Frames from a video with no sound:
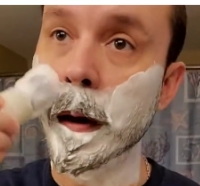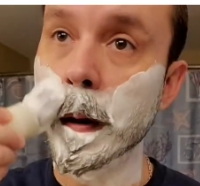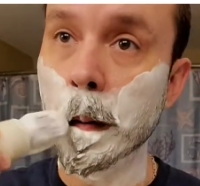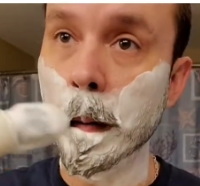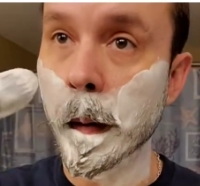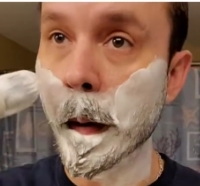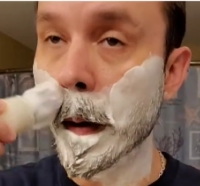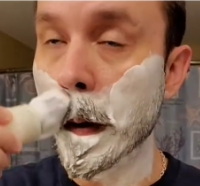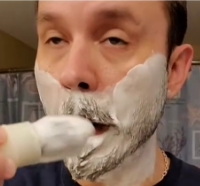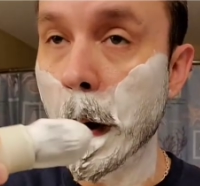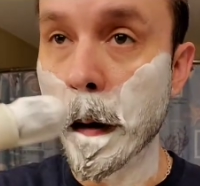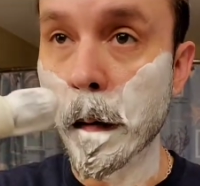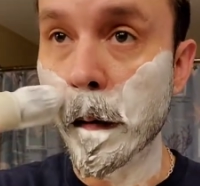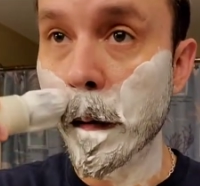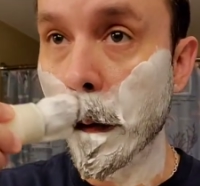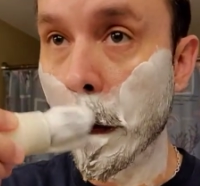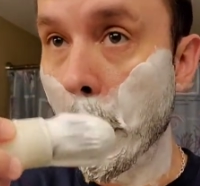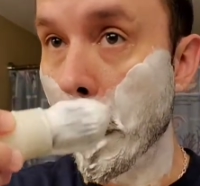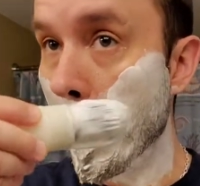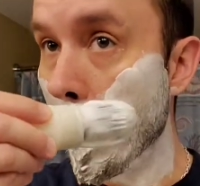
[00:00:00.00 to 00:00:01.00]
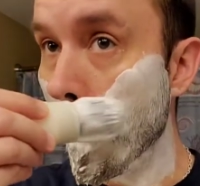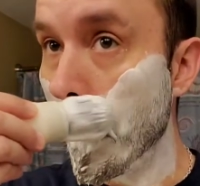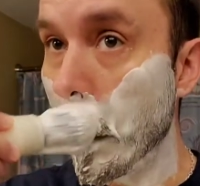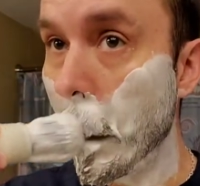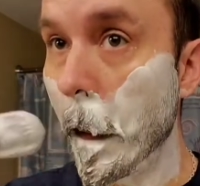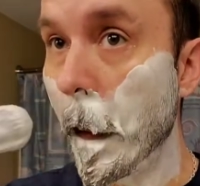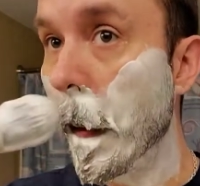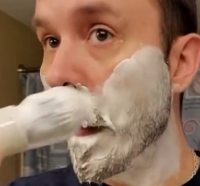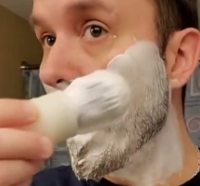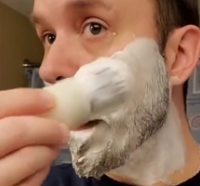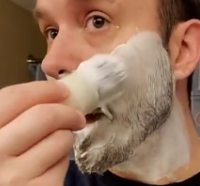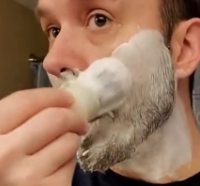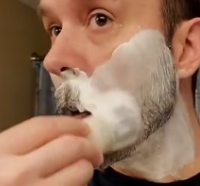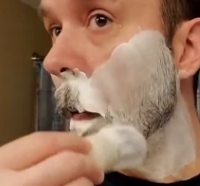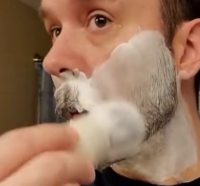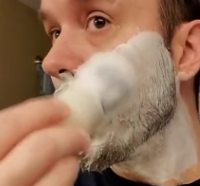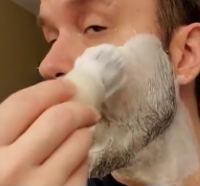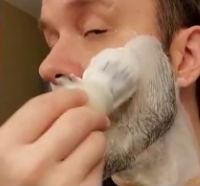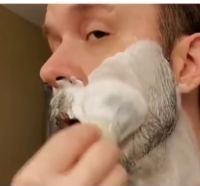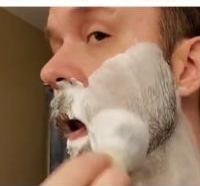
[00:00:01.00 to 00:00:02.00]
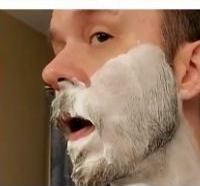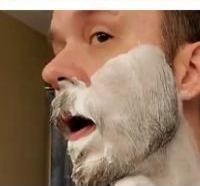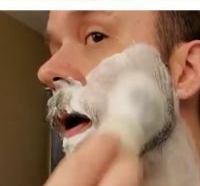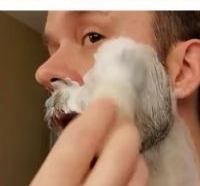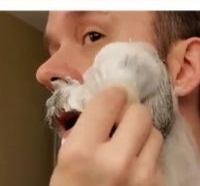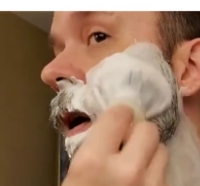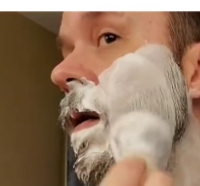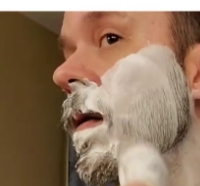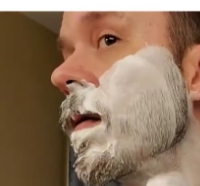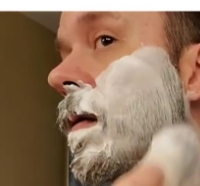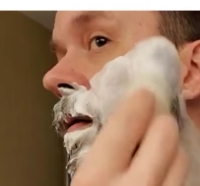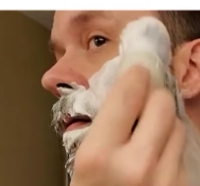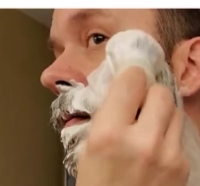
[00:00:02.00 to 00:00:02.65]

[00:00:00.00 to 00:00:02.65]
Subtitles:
but enough that I now